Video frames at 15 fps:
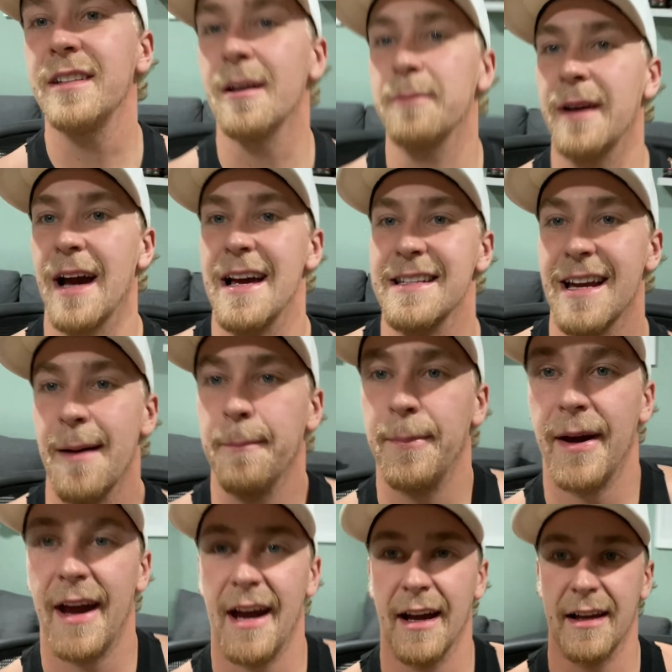guys? I'm
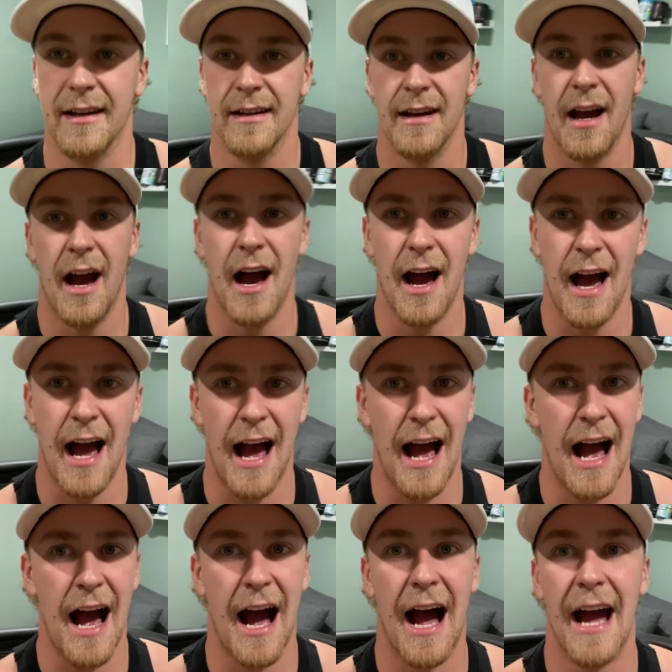back.
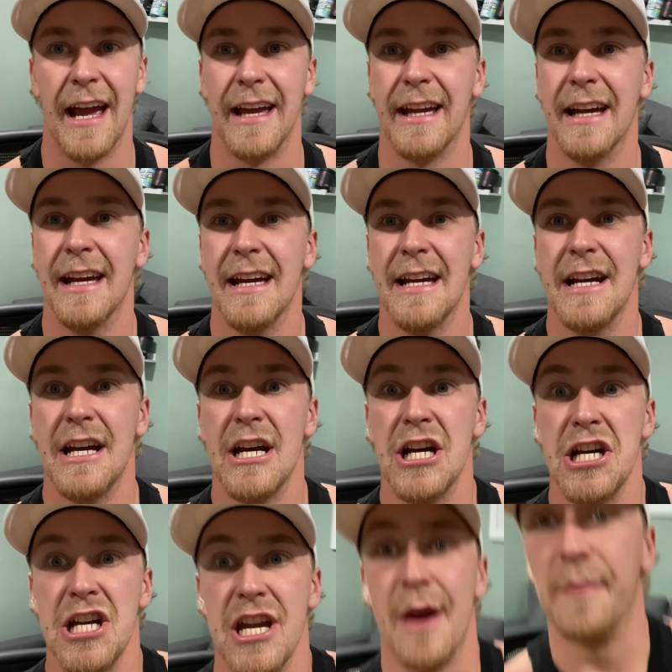I
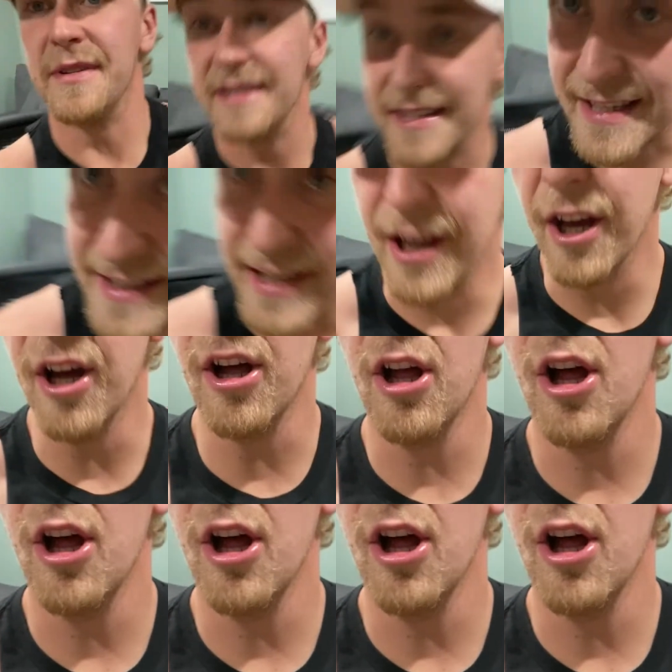am still